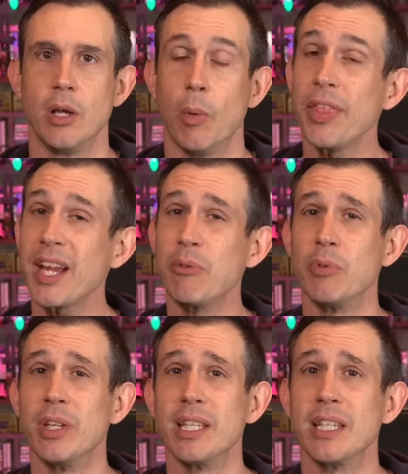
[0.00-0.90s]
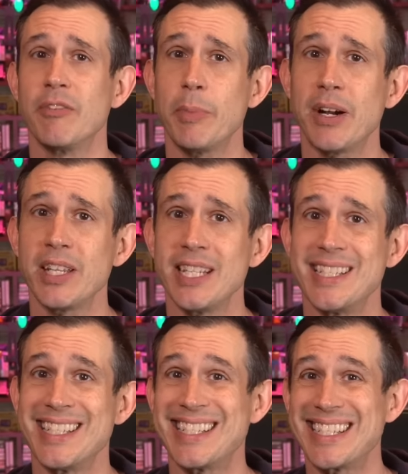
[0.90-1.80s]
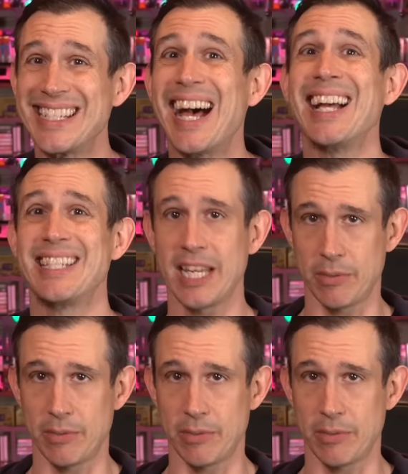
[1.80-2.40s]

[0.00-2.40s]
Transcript: One thing I really love about it is its Tate